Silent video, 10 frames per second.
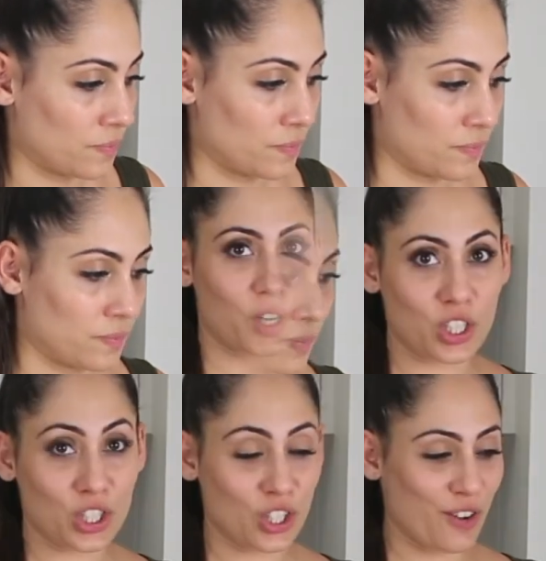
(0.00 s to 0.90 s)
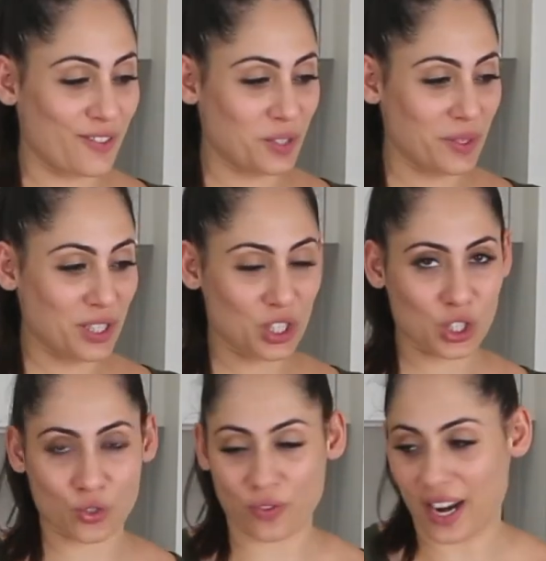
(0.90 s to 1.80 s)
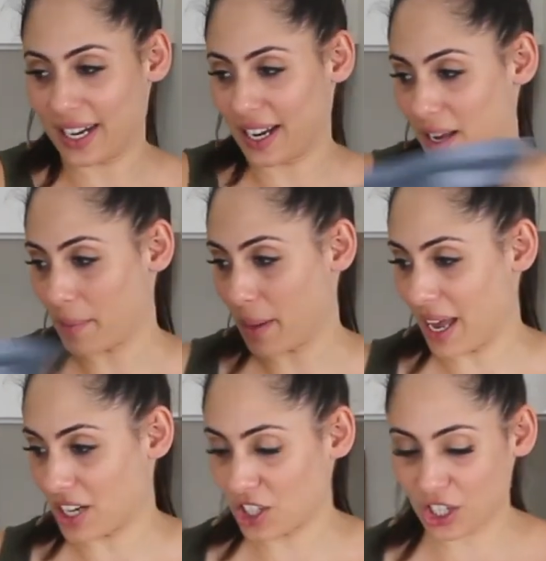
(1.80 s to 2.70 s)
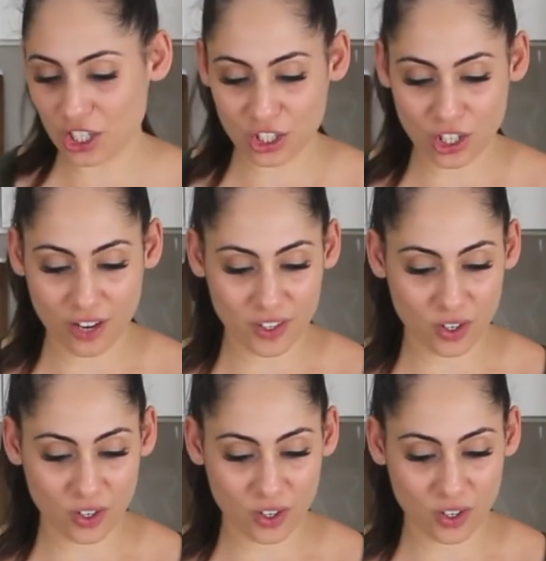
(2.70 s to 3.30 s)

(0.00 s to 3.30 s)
So we're going to serve this one straight up. I'm actually going to serve it